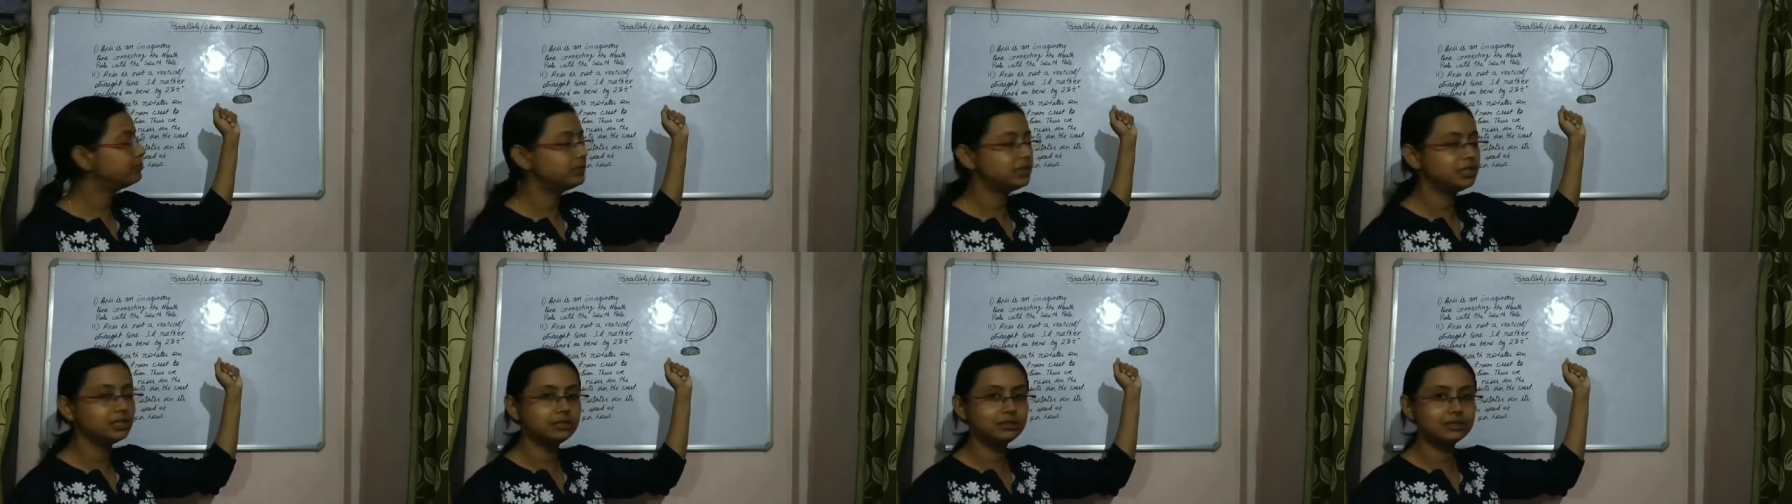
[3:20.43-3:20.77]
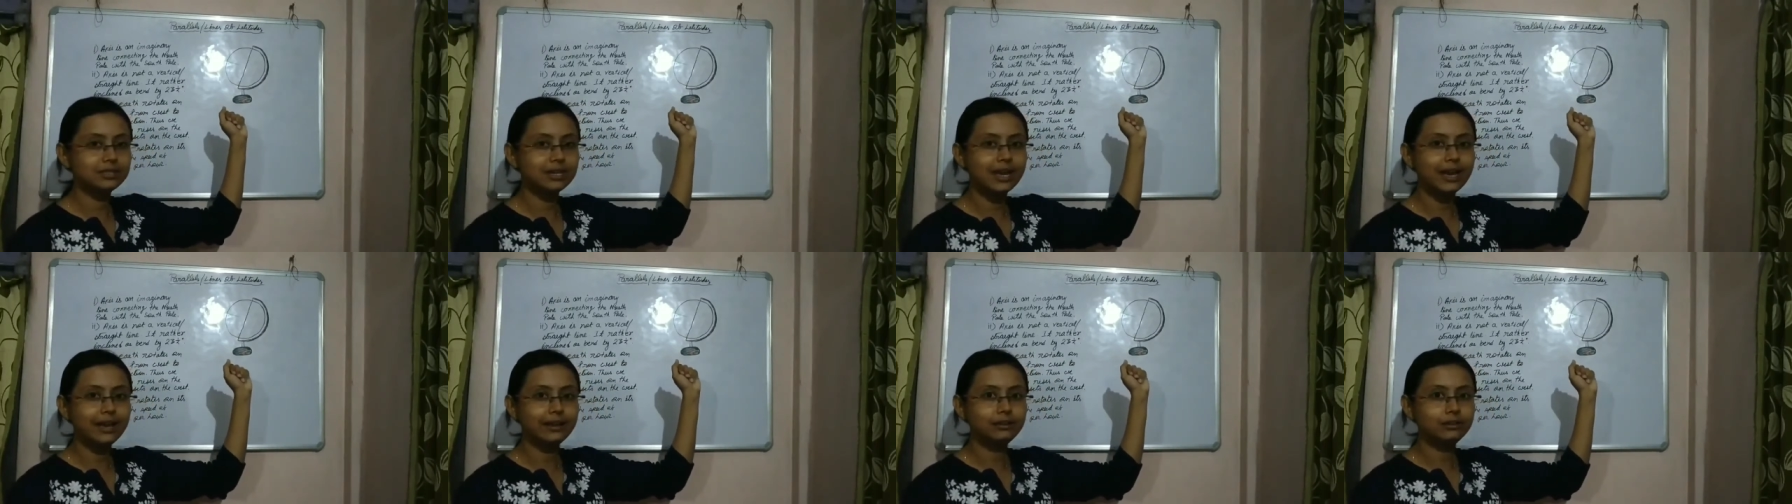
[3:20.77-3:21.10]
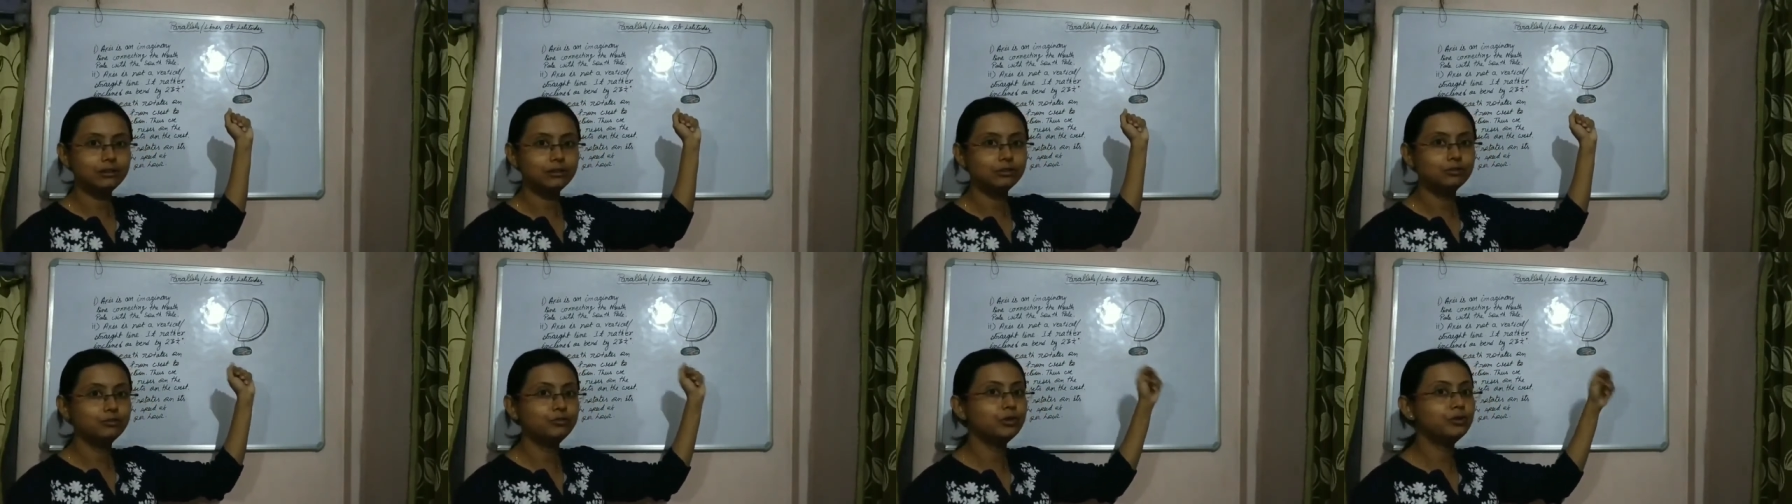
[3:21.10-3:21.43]
this line,
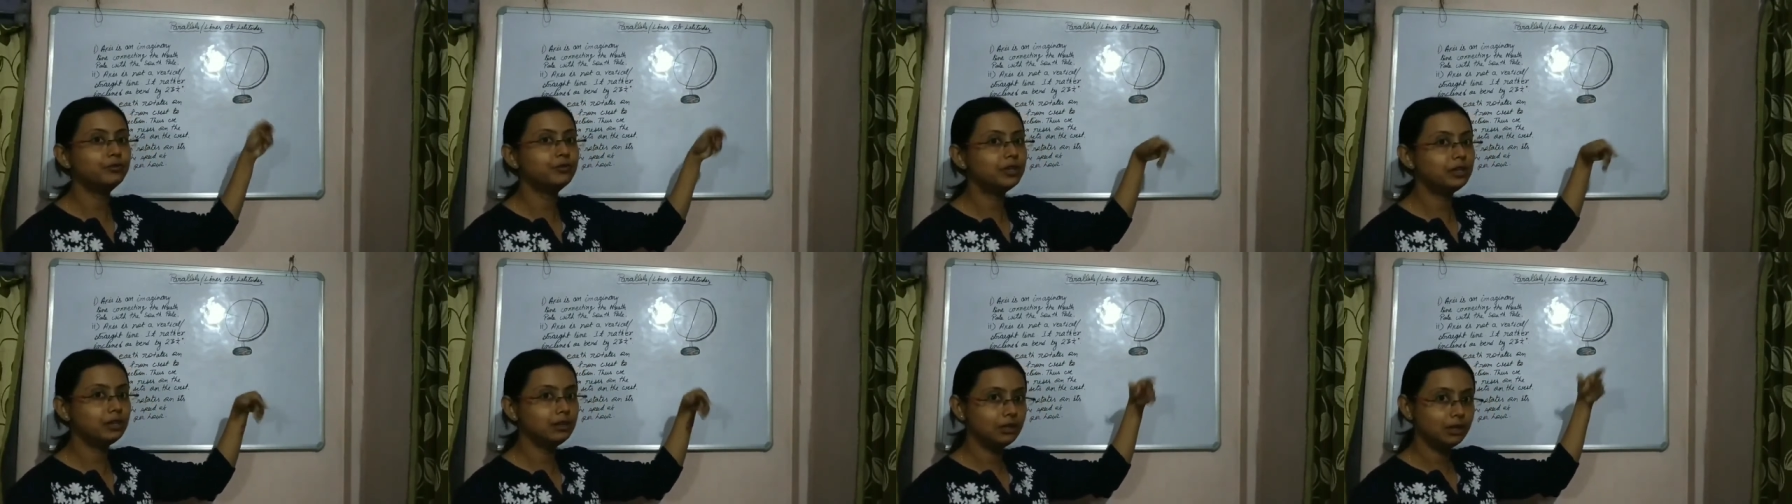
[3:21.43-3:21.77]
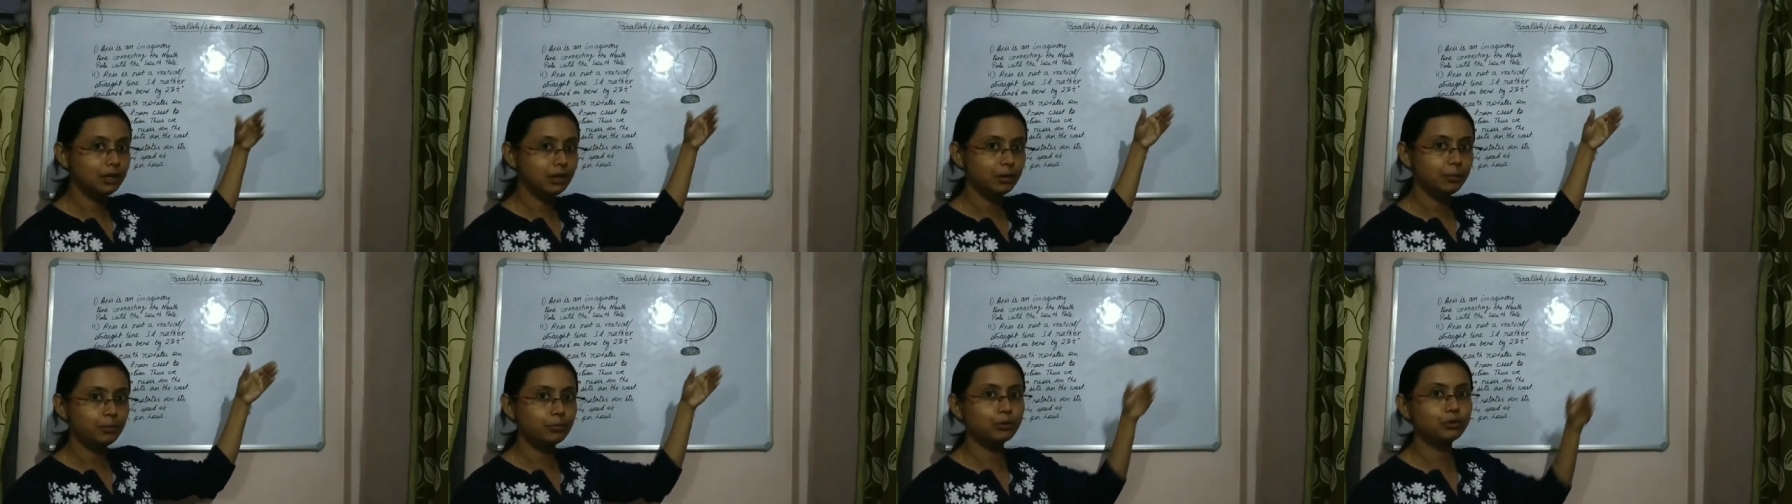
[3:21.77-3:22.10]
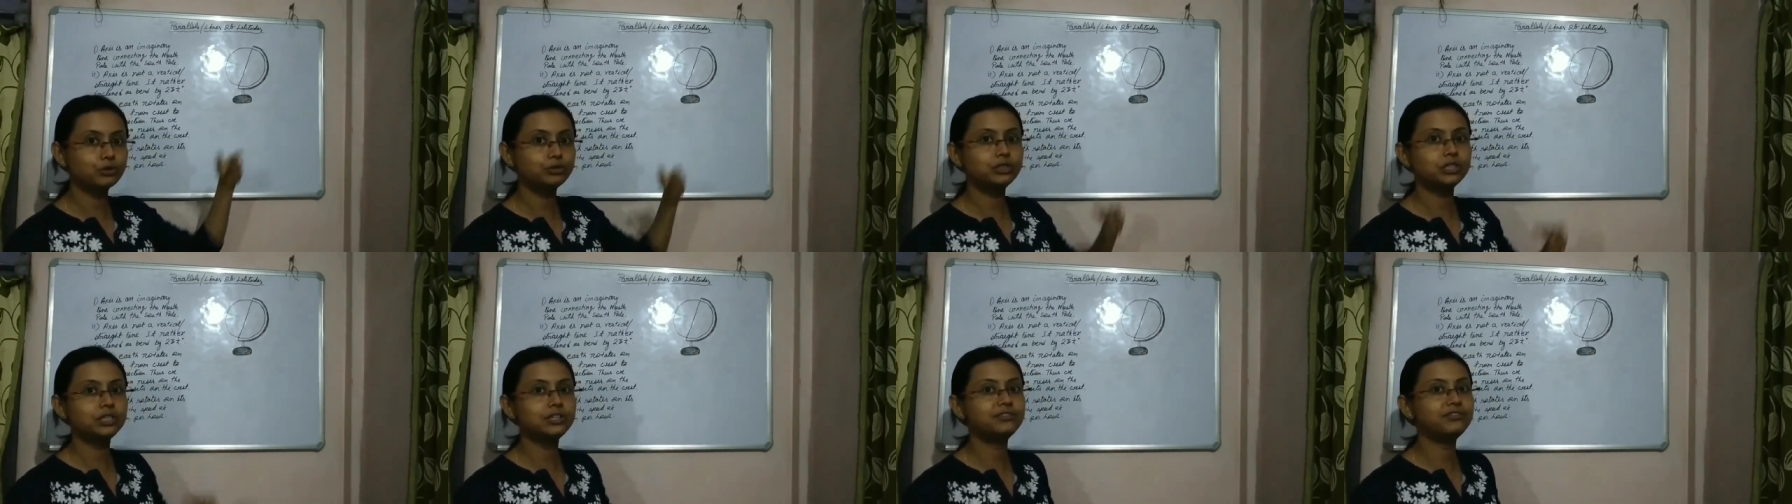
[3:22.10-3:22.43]
we will
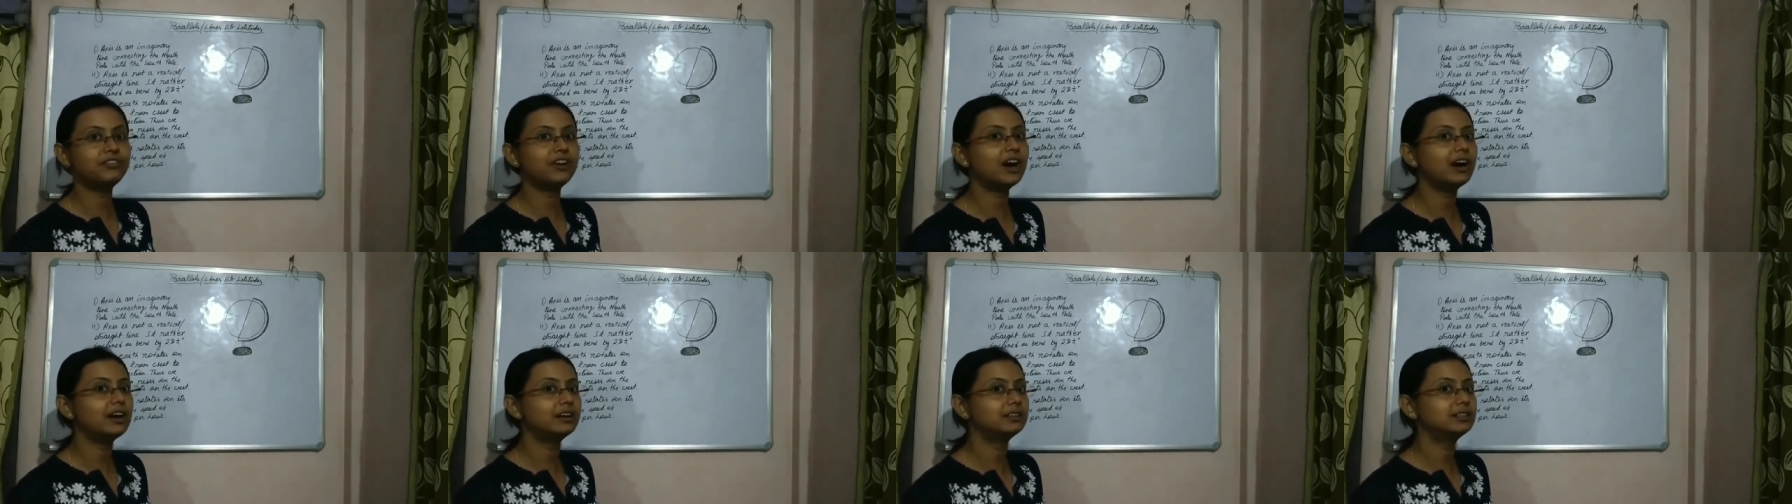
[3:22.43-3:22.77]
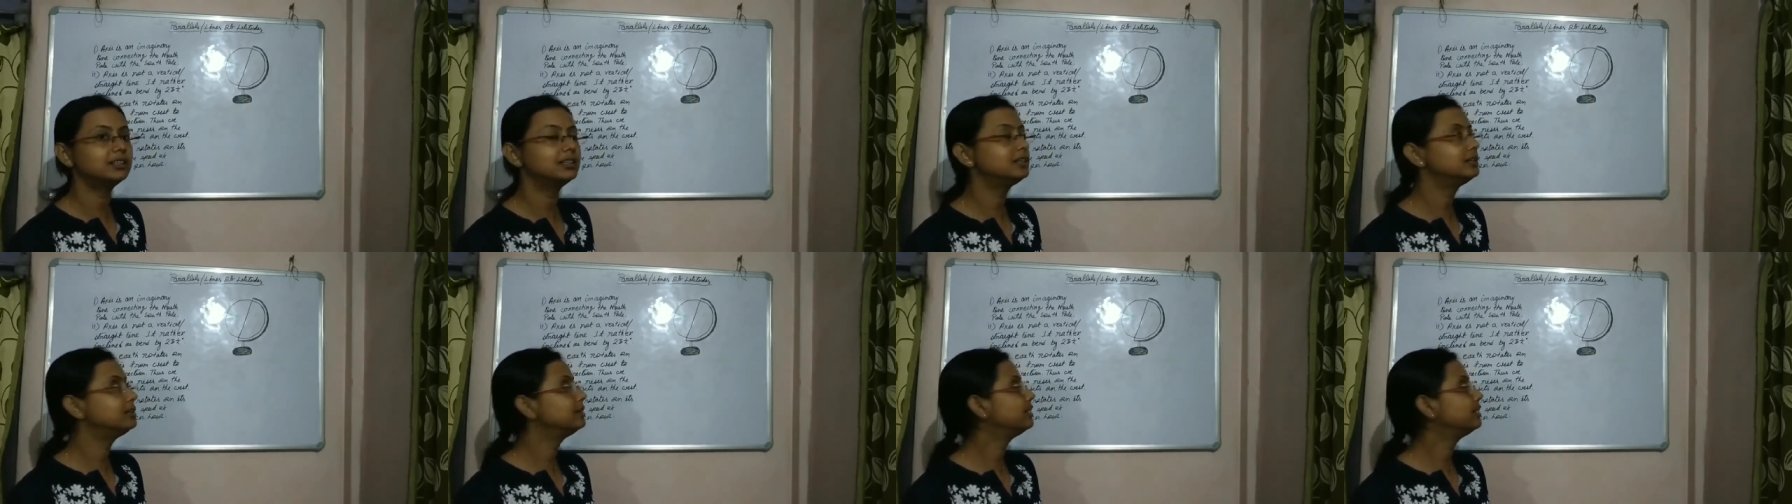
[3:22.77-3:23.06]
proceed further,